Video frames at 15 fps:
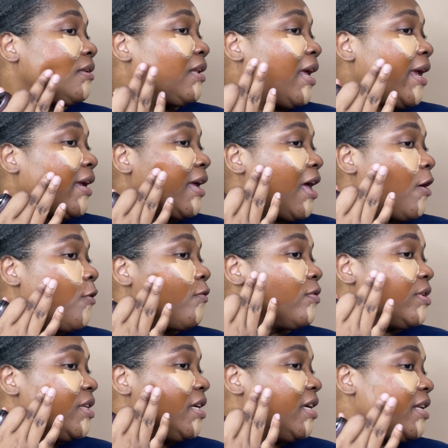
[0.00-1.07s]
Like, I
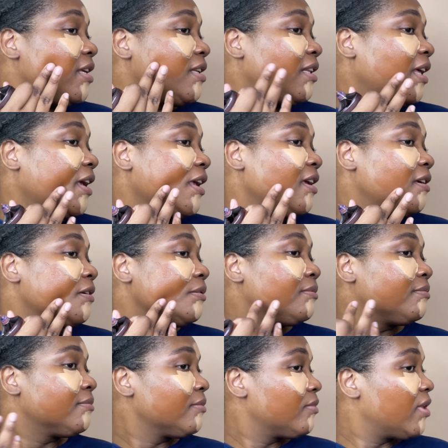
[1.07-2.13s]
overdid it. Like,
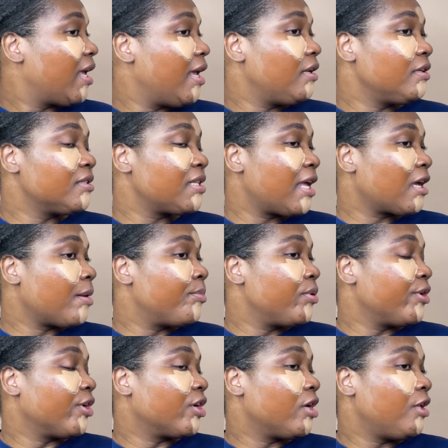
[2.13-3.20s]
it looks like I
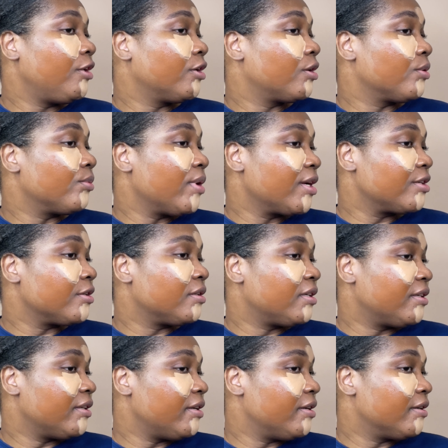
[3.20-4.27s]
put a color corrector
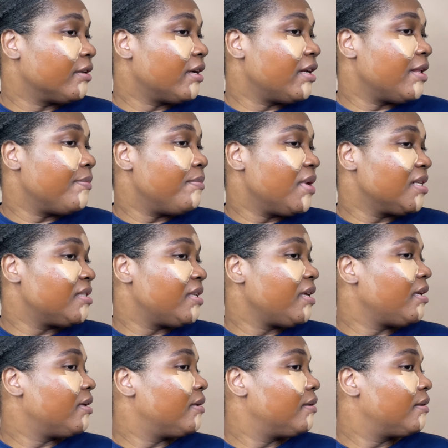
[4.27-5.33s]
under here and it mixed
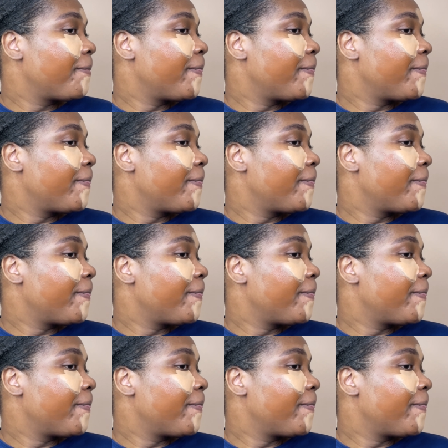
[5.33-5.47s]
in.